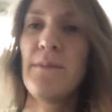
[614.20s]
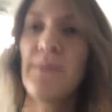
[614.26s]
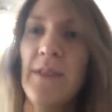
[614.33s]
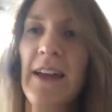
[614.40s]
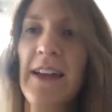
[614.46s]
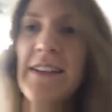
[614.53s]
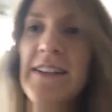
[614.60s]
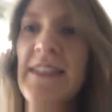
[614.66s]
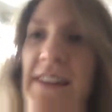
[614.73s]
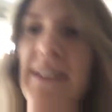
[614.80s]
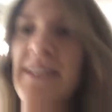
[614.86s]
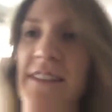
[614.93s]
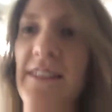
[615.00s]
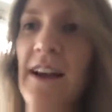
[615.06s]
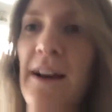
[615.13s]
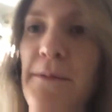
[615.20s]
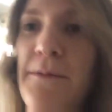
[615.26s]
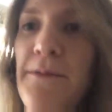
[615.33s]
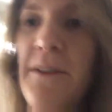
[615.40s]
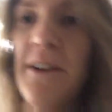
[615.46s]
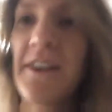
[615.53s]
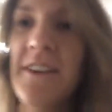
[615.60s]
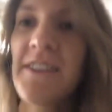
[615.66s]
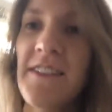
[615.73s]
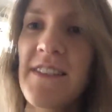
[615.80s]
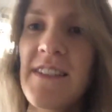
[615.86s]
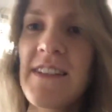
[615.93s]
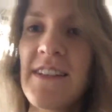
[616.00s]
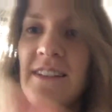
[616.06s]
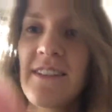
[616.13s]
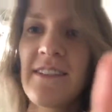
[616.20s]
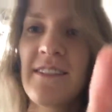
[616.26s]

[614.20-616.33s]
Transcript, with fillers: blend this up first.